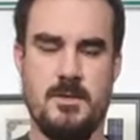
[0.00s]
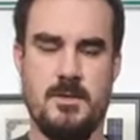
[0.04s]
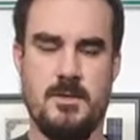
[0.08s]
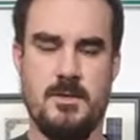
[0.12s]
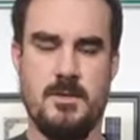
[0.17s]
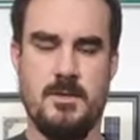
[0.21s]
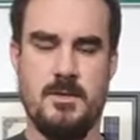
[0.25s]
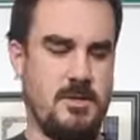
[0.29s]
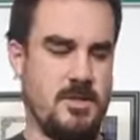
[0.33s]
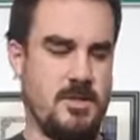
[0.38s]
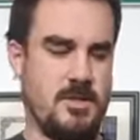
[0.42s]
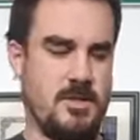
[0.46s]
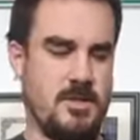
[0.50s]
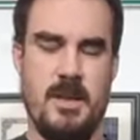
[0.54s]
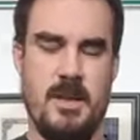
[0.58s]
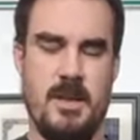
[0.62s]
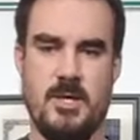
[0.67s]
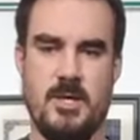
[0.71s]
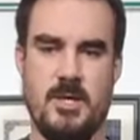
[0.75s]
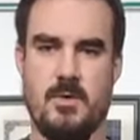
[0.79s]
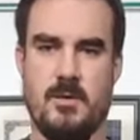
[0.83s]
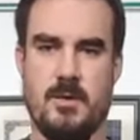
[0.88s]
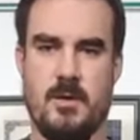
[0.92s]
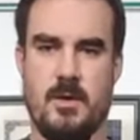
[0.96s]
So you just
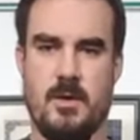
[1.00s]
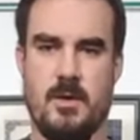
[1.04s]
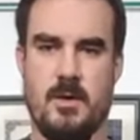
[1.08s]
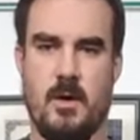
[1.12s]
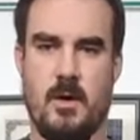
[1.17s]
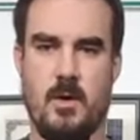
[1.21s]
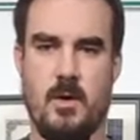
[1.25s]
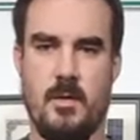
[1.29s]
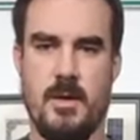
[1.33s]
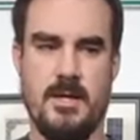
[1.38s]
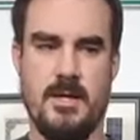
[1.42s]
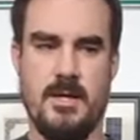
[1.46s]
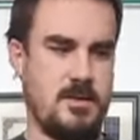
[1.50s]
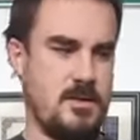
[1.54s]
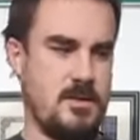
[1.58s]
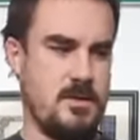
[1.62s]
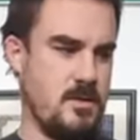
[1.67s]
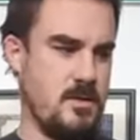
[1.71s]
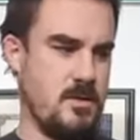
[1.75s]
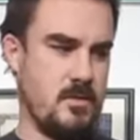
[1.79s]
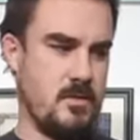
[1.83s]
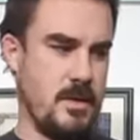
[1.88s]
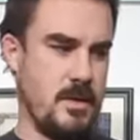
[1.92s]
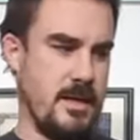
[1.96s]
make sure they're always
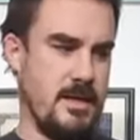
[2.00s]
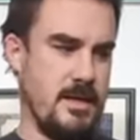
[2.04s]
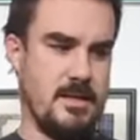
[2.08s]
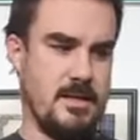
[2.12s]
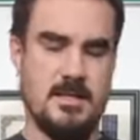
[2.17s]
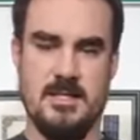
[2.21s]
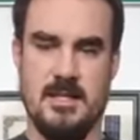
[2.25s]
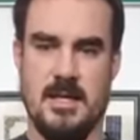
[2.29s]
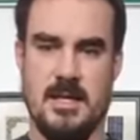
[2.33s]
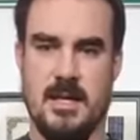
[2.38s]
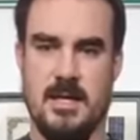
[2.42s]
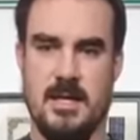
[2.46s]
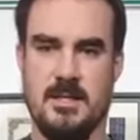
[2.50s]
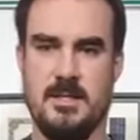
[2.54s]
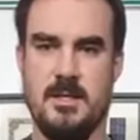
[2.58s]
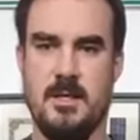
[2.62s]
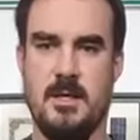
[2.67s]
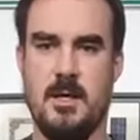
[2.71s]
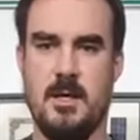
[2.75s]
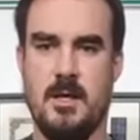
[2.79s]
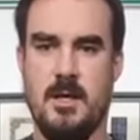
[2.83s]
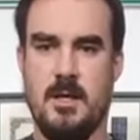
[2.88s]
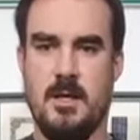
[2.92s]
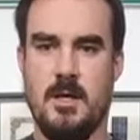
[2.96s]
the right size.
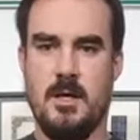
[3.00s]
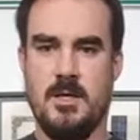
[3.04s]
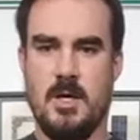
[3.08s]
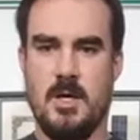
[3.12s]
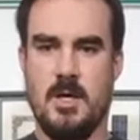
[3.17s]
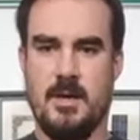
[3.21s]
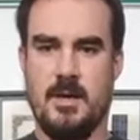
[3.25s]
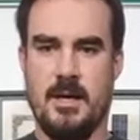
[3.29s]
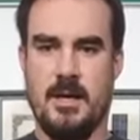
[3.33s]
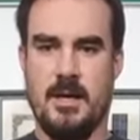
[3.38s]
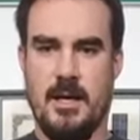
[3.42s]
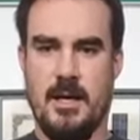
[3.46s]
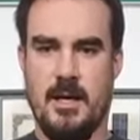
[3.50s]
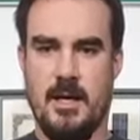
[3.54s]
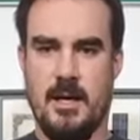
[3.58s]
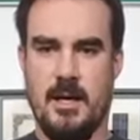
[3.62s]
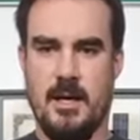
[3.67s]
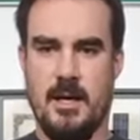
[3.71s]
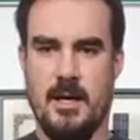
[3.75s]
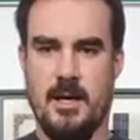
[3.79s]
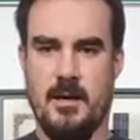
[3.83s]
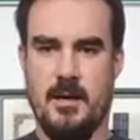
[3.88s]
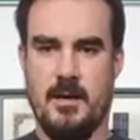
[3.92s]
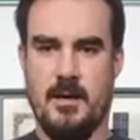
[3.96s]
So can I get
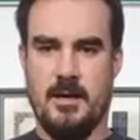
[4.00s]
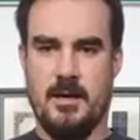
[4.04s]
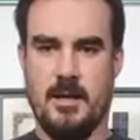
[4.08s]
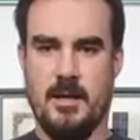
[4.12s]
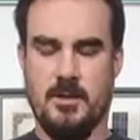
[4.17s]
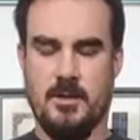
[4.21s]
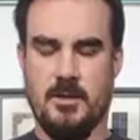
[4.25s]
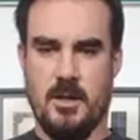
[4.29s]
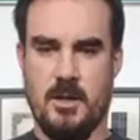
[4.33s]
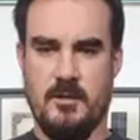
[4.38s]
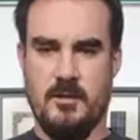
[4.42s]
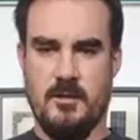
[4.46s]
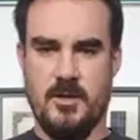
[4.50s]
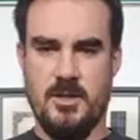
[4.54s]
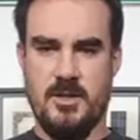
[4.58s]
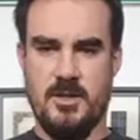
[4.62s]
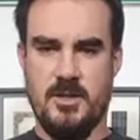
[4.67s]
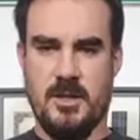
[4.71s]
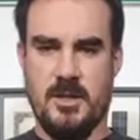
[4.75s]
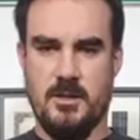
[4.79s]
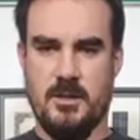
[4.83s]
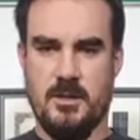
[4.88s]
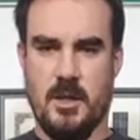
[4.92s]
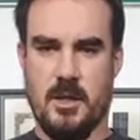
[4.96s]
a
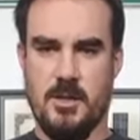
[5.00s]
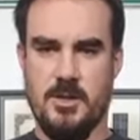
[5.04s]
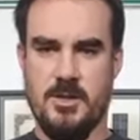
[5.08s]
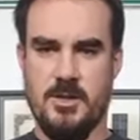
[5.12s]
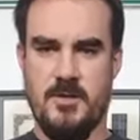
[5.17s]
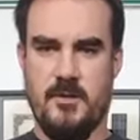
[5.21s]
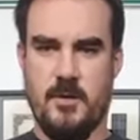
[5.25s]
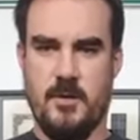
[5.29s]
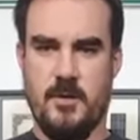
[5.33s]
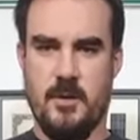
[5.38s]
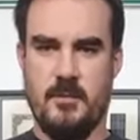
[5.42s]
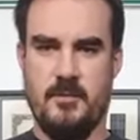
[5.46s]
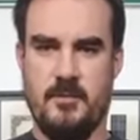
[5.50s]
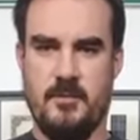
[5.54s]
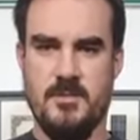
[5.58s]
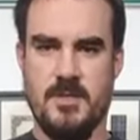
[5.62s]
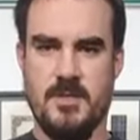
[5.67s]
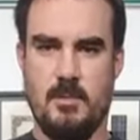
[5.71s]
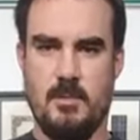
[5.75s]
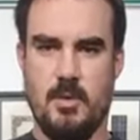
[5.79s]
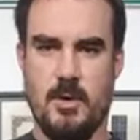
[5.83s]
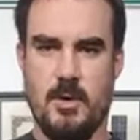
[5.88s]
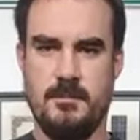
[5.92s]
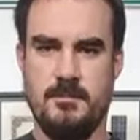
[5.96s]
Kiltology volume
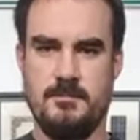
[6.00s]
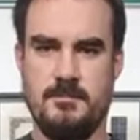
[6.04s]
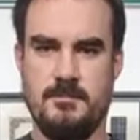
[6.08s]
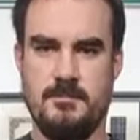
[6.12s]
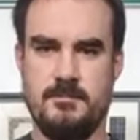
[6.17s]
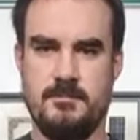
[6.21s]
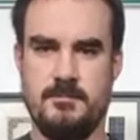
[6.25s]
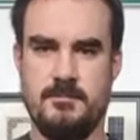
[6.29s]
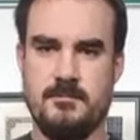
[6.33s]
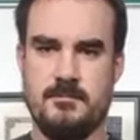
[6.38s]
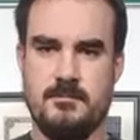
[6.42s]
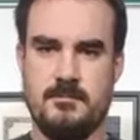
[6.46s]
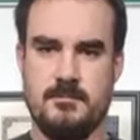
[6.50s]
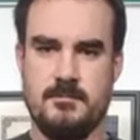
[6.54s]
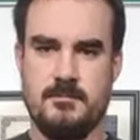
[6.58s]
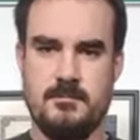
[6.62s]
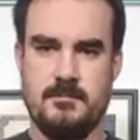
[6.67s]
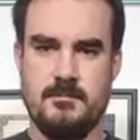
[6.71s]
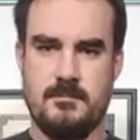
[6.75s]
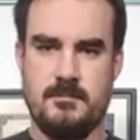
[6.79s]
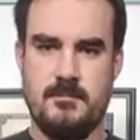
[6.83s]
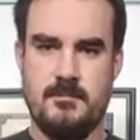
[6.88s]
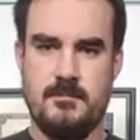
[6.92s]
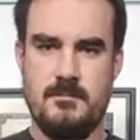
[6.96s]
from someone?
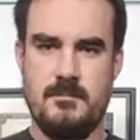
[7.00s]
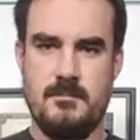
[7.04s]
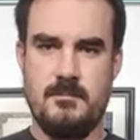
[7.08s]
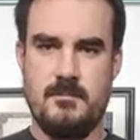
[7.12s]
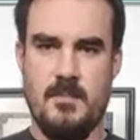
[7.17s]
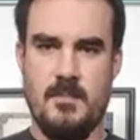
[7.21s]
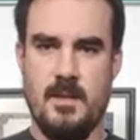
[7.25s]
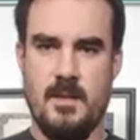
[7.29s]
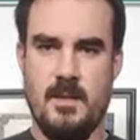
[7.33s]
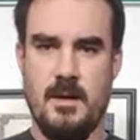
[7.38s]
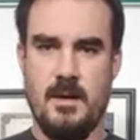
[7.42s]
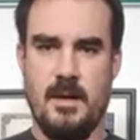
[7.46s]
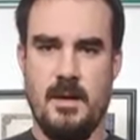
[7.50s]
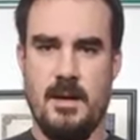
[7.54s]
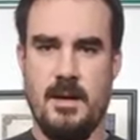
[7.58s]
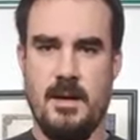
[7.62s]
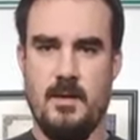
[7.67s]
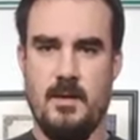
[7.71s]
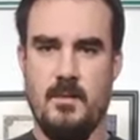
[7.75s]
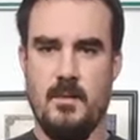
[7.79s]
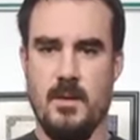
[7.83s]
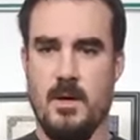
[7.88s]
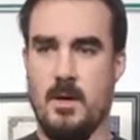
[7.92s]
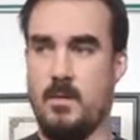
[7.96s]

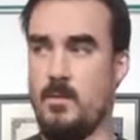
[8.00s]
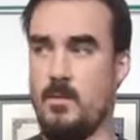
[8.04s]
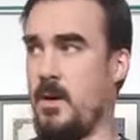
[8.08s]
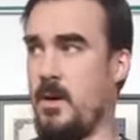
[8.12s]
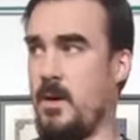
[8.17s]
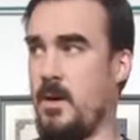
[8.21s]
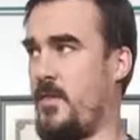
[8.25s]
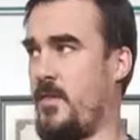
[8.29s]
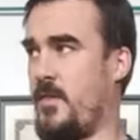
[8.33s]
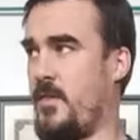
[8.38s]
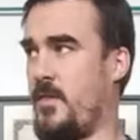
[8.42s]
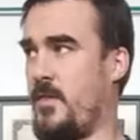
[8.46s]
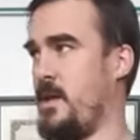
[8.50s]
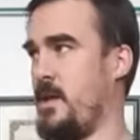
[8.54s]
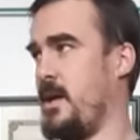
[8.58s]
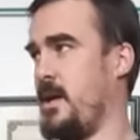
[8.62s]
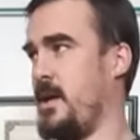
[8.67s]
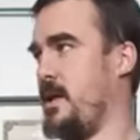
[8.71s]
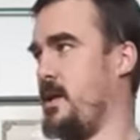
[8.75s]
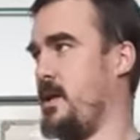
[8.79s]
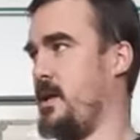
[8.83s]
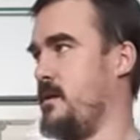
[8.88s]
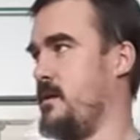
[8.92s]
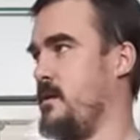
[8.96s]
And we're on what,
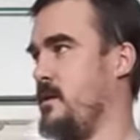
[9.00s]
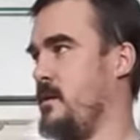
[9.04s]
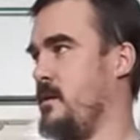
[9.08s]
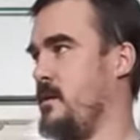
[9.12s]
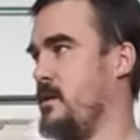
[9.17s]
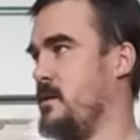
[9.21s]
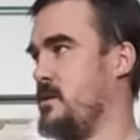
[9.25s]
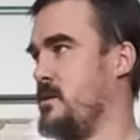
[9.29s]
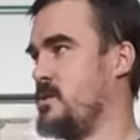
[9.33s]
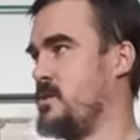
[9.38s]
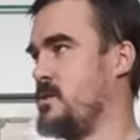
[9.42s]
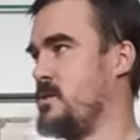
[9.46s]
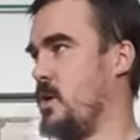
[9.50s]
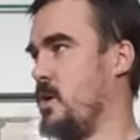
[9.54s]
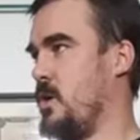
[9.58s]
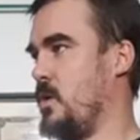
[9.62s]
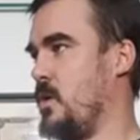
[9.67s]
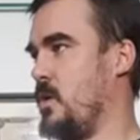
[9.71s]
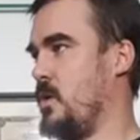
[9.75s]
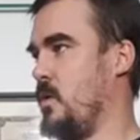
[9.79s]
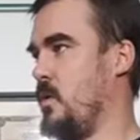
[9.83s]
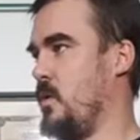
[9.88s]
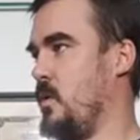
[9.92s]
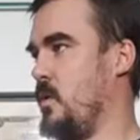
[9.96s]
38?
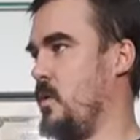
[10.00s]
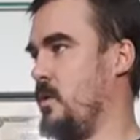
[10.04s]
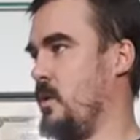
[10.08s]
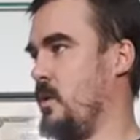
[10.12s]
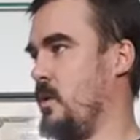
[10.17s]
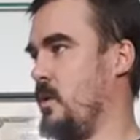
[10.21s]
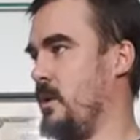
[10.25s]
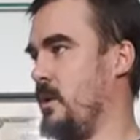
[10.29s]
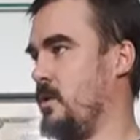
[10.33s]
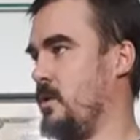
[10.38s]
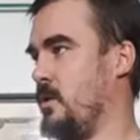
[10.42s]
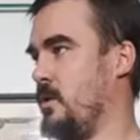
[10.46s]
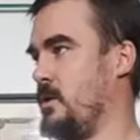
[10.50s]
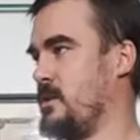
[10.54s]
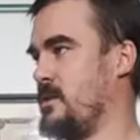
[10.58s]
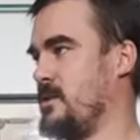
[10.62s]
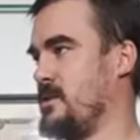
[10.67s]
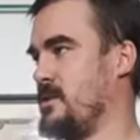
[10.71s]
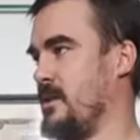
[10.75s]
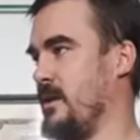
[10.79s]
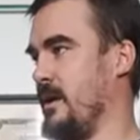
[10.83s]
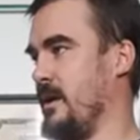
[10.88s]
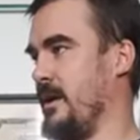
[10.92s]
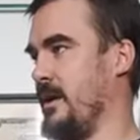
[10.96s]
So it
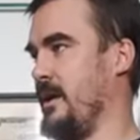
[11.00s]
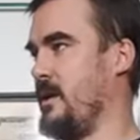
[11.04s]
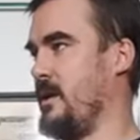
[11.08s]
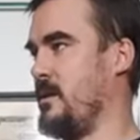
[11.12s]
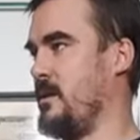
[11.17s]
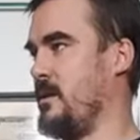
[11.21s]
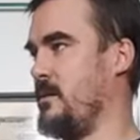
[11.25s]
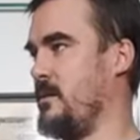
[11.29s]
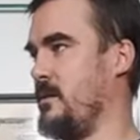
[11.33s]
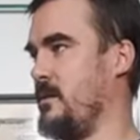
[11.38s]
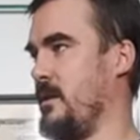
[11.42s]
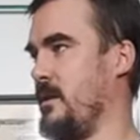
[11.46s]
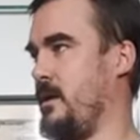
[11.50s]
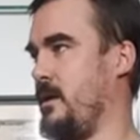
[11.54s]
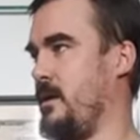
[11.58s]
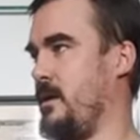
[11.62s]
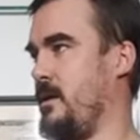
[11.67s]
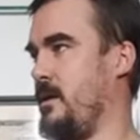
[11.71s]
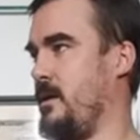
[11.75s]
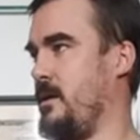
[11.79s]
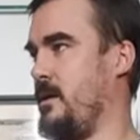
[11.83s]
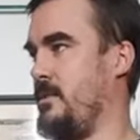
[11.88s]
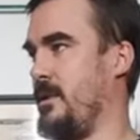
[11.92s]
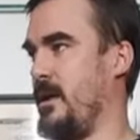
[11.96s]
looks like
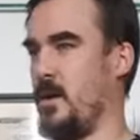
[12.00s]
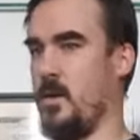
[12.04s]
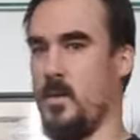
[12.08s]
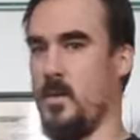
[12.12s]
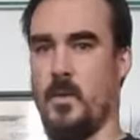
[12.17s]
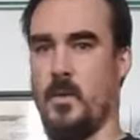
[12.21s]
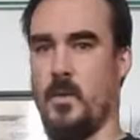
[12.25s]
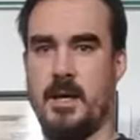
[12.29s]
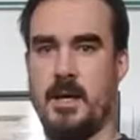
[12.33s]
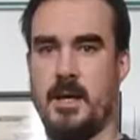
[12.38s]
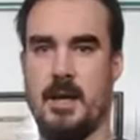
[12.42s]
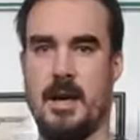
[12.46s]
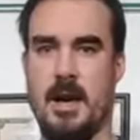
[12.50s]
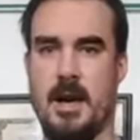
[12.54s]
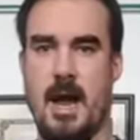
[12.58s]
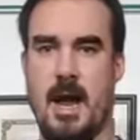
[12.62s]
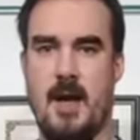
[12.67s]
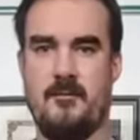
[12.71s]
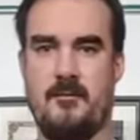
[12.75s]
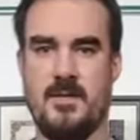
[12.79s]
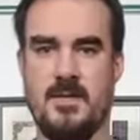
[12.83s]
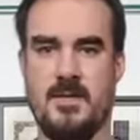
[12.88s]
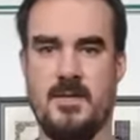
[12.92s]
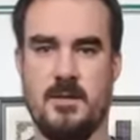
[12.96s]
in about a week and a
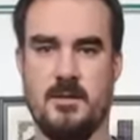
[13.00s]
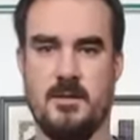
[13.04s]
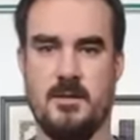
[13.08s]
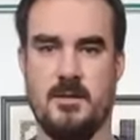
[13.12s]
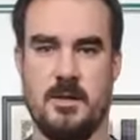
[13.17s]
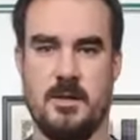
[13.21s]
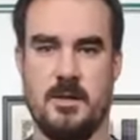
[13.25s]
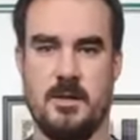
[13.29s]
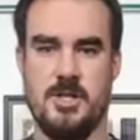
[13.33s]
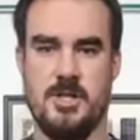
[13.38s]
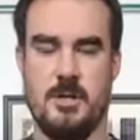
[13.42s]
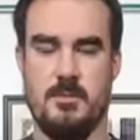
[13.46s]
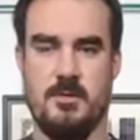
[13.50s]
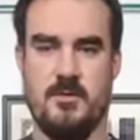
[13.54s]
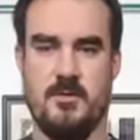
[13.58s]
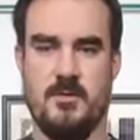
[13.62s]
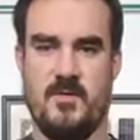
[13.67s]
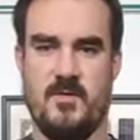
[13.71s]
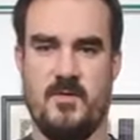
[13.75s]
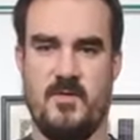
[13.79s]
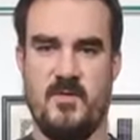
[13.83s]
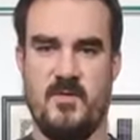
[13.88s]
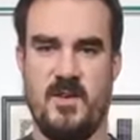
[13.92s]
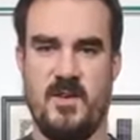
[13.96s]
half is Kiltology number
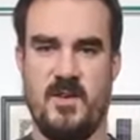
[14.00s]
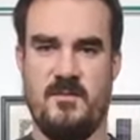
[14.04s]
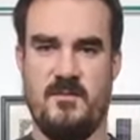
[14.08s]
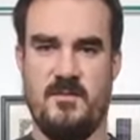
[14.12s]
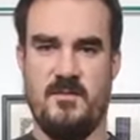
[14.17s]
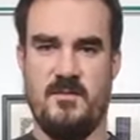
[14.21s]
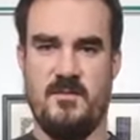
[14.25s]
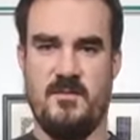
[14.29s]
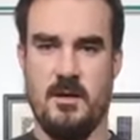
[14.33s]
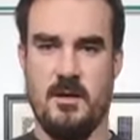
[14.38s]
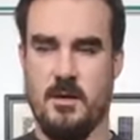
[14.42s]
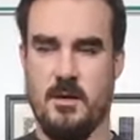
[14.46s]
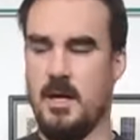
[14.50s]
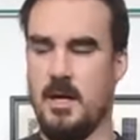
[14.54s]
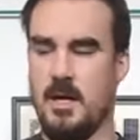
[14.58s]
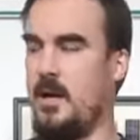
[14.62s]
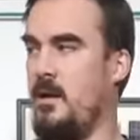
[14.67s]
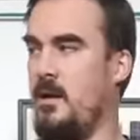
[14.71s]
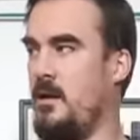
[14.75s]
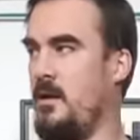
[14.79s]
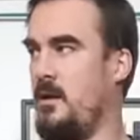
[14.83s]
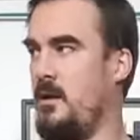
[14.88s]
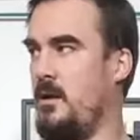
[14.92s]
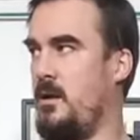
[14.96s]
50, or